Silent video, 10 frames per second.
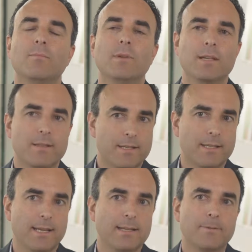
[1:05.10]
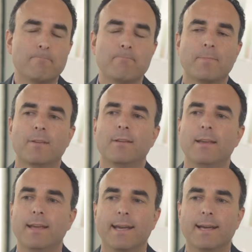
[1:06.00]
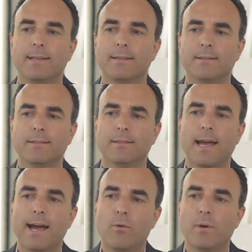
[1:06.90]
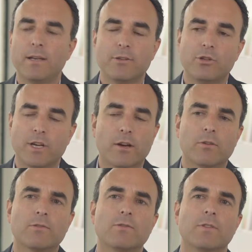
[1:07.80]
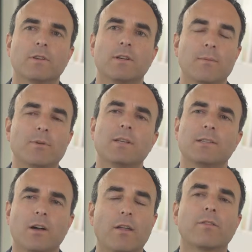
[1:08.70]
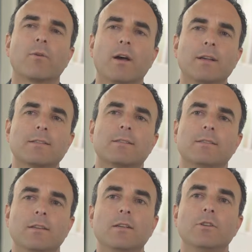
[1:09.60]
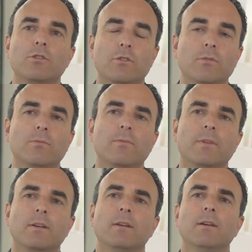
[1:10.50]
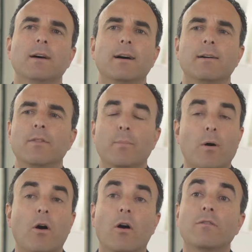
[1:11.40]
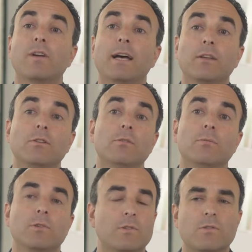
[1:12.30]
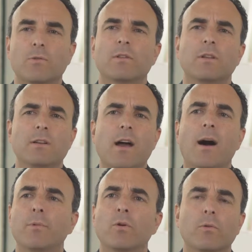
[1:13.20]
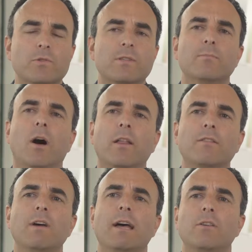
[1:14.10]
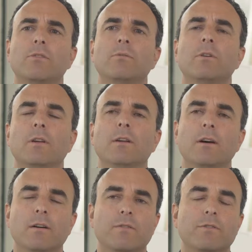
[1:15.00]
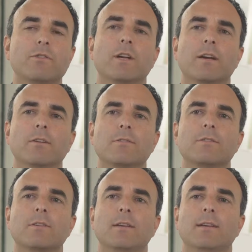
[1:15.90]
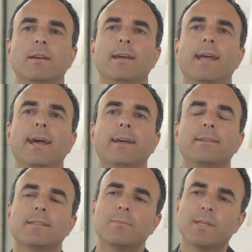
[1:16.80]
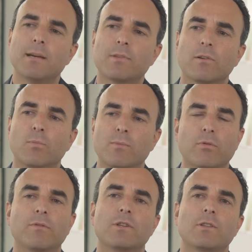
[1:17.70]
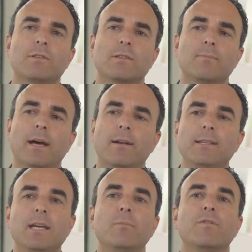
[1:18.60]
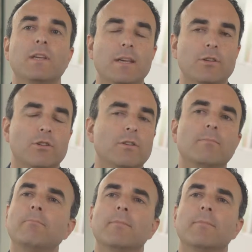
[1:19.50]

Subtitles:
in the state, and how many shares the company is authorized to issue, the par value, which is sort of the nominal or symbolic value of the shares. And sometimes there will be provisions about indemnification,